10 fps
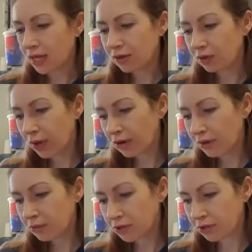So we are
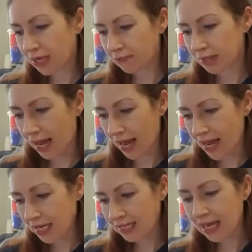up to chapter
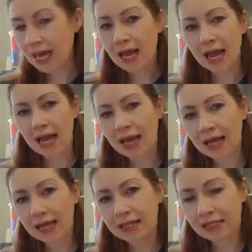8,
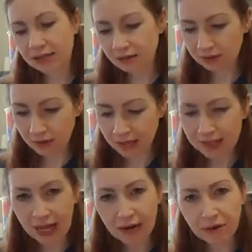and let's
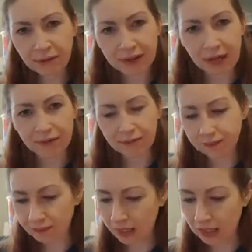get on with that
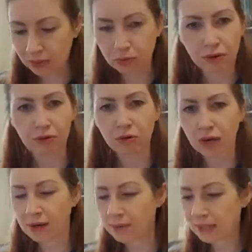because we're all
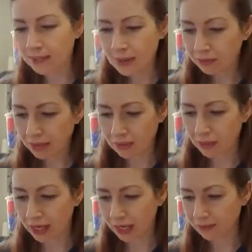kind of busy people this
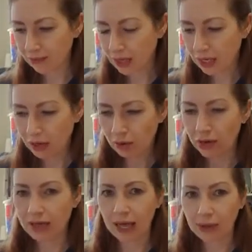week
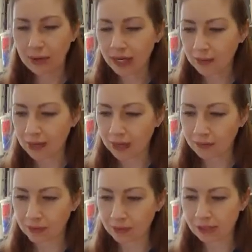with Halloween coming up.
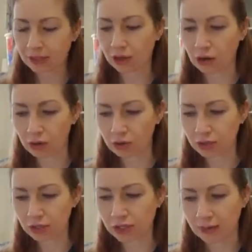So
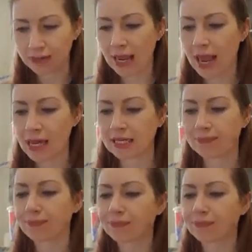chapter 8.